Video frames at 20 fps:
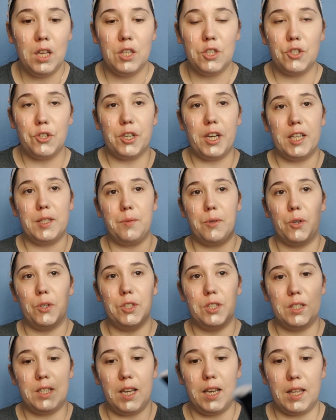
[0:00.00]
So guys, we're
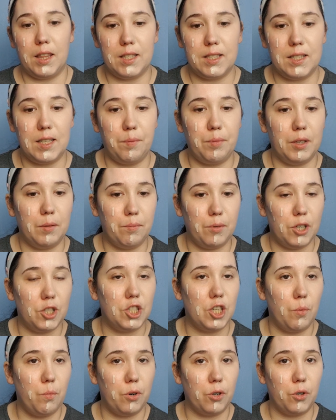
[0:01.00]
going to take the stippling
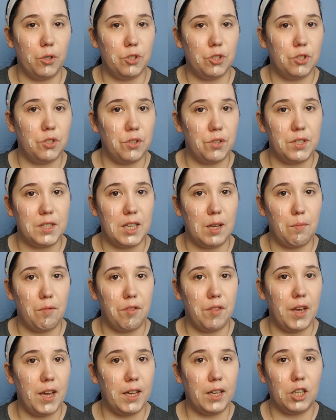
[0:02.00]
brush and we're going to do the same
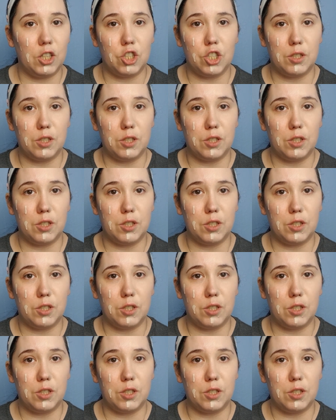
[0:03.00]
thing,